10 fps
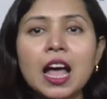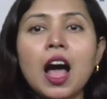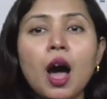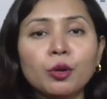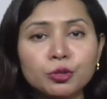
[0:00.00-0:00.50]

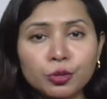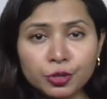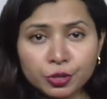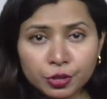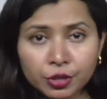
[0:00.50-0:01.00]

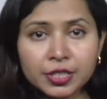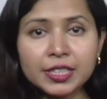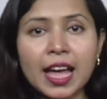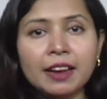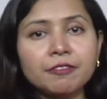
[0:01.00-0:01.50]
household
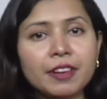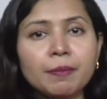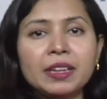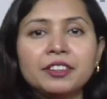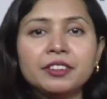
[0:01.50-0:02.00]
goods, and
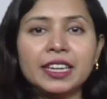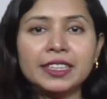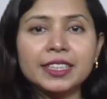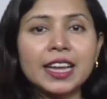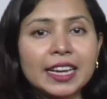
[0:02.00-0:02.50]

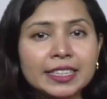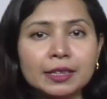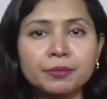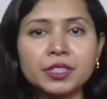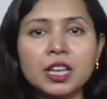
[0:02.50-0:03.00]
family-related
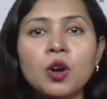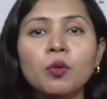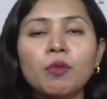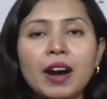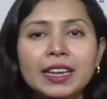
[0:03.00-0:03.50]
items,
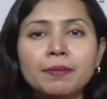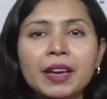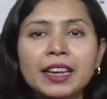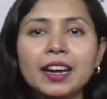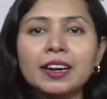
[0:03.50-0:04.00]
while
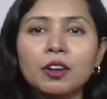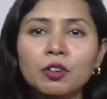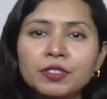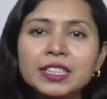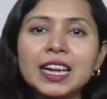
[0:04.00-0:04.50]
men are
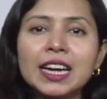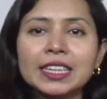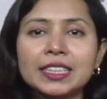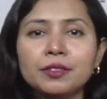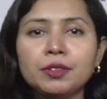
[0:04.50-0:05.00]
often
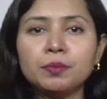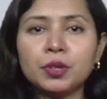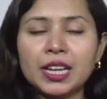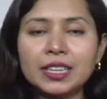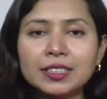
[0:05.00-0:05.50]
targeted with
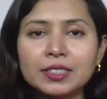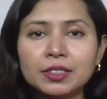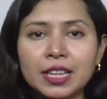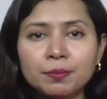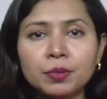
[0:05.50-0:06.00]
products
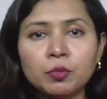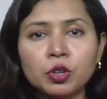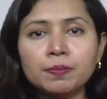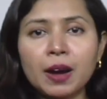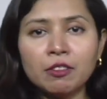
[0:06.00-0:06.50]
that
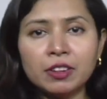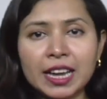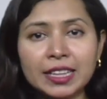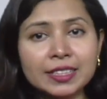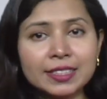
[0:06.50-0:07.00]
promote power
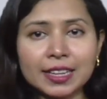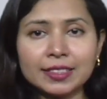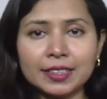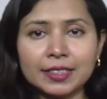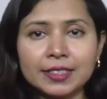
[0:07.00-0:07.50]
and
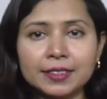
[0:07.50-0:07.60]
success.